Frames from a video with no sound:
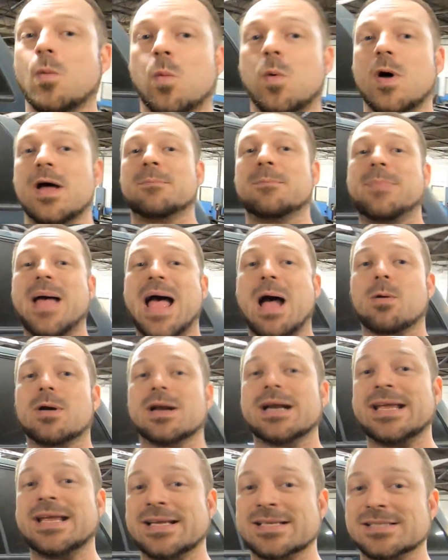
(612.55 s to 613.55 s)
What
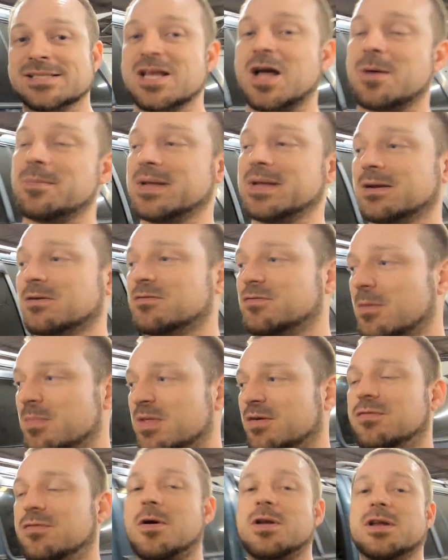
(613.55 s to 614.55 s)
power is coming
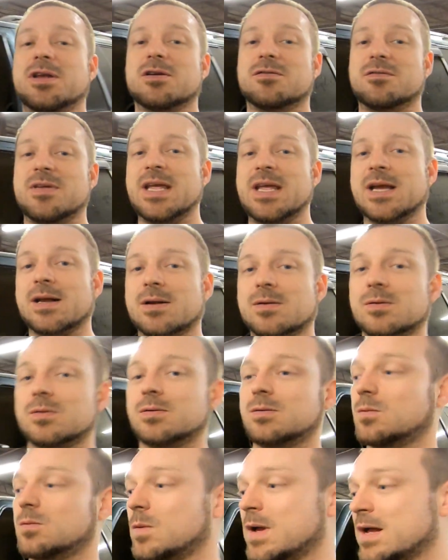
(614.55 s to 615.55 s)
from the front of your vehicle?
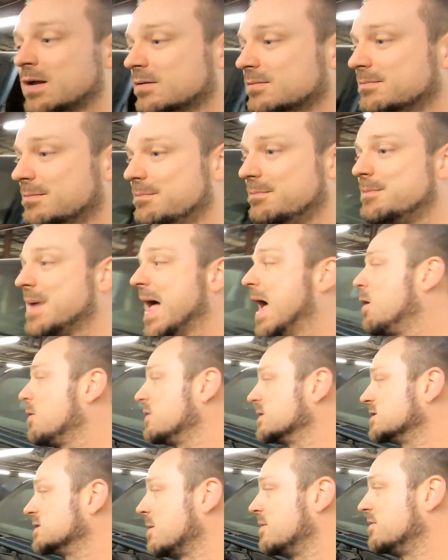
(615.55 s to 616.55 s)
Well,
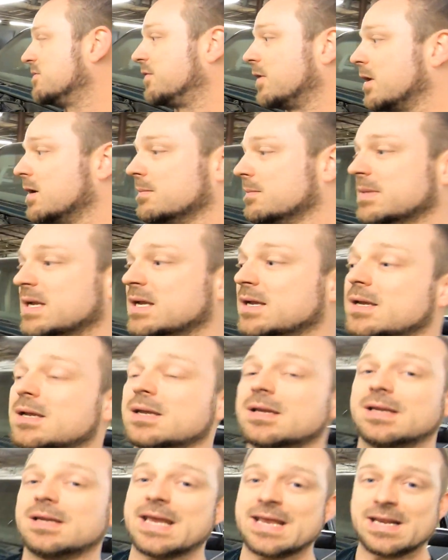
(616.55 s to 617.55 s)
power that's coming from
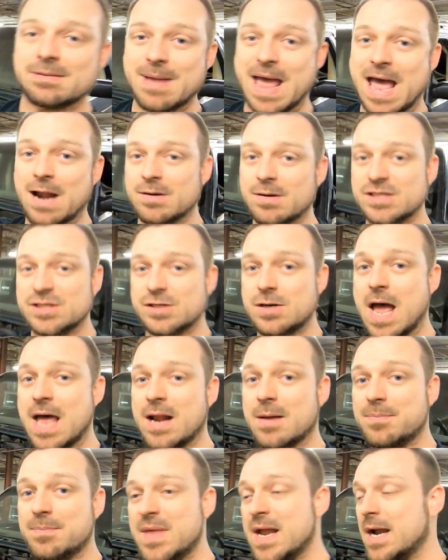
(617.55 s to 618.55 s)
any batteries you
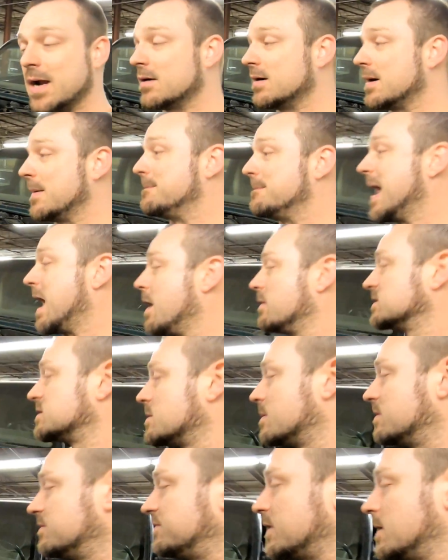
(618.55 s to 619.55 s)
got up there, power that's
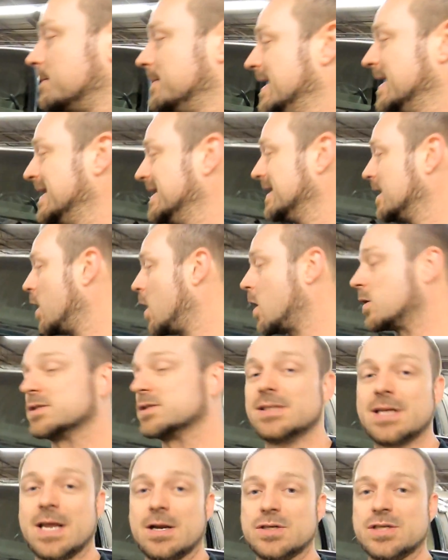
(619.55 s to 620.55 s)
coming from any
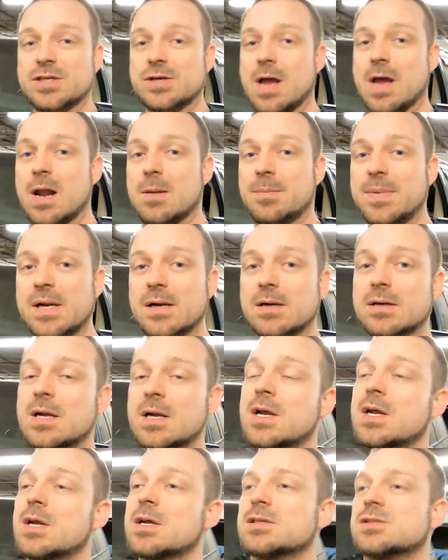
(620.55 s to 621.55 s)
alternators you got up here.
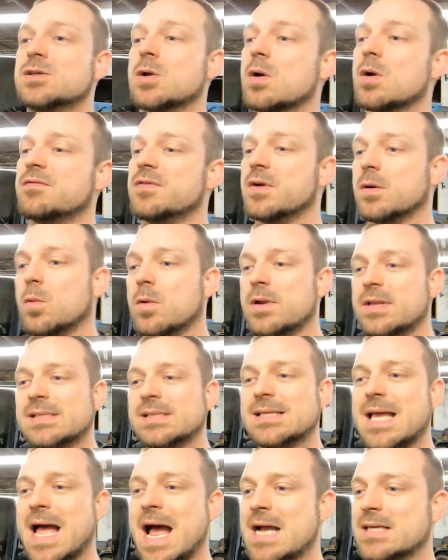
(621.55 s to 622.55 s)
So if you're one of
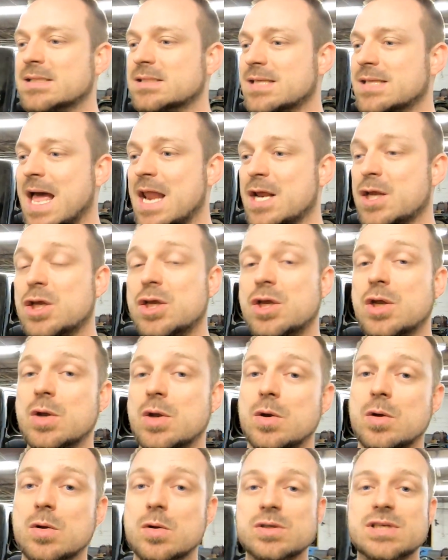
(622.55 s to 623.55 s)
these guys that's got a
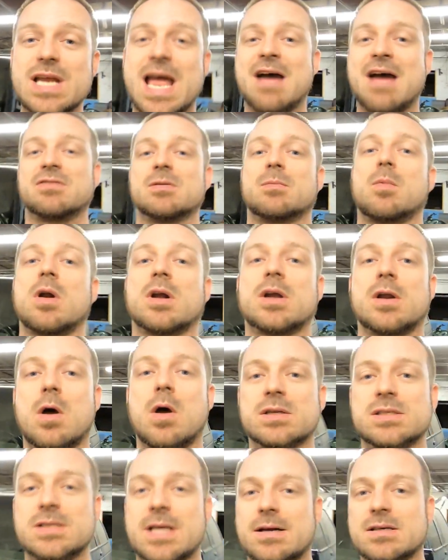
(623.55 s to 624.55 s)
huge aftermarket
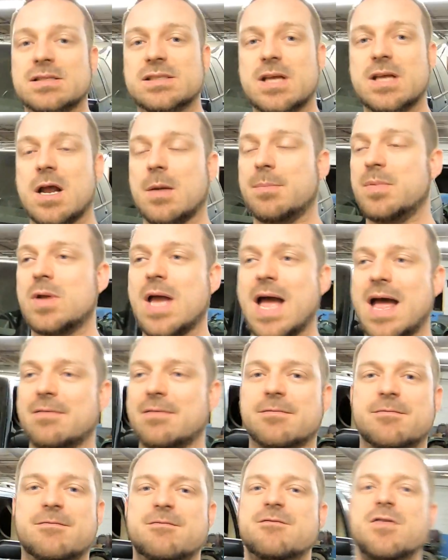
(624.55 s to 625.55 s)
alternator setup, you
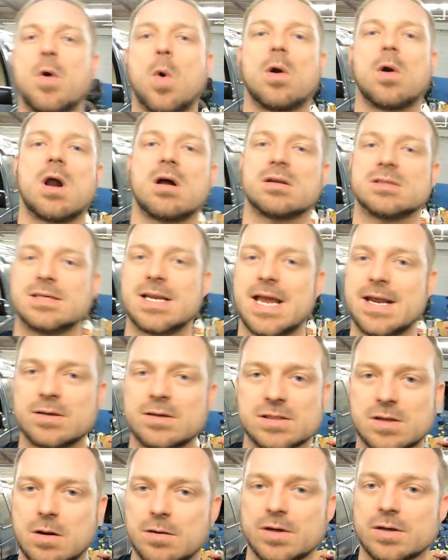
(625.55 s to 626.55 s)
got 4
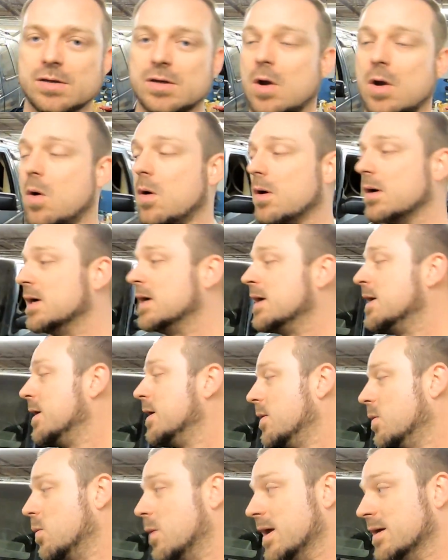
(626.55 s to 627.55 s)
alternators on your car.
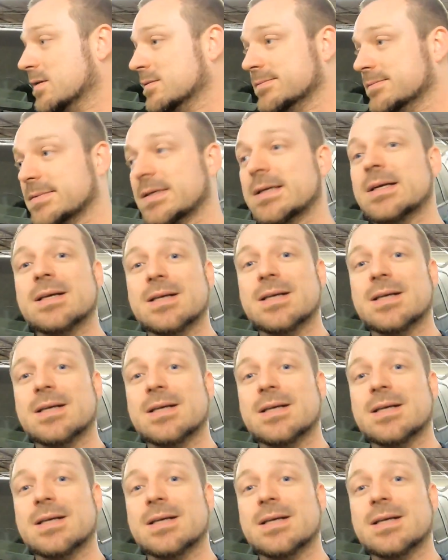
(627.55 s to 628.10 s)
Well,